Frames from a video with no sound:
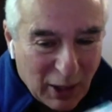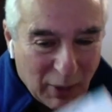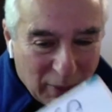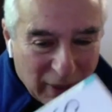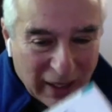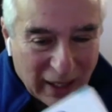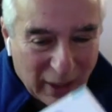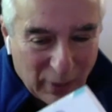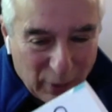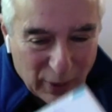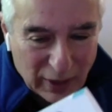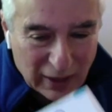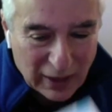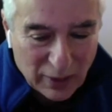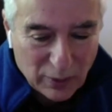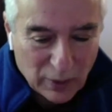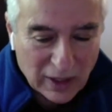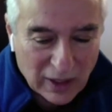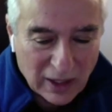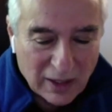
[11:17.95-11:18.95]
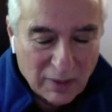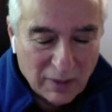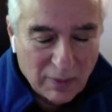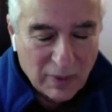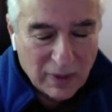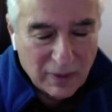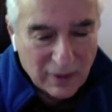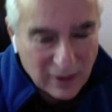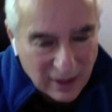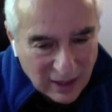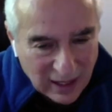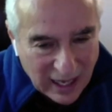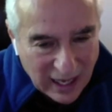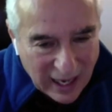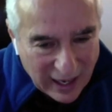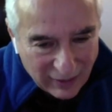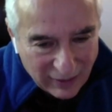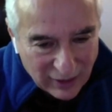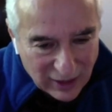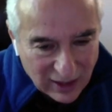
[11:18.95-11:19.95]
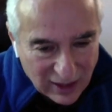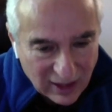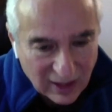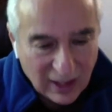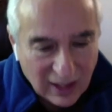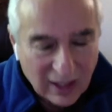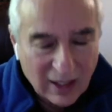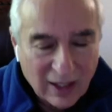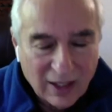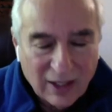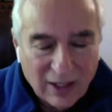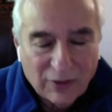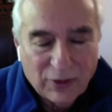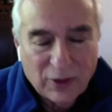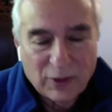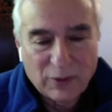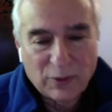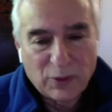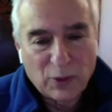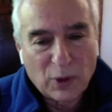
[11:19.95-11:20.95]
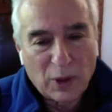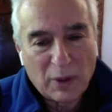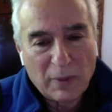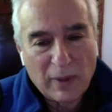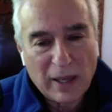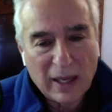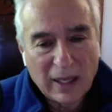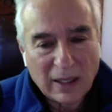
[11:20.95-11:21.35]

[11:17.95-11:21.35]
but I really wanted to have it in a different format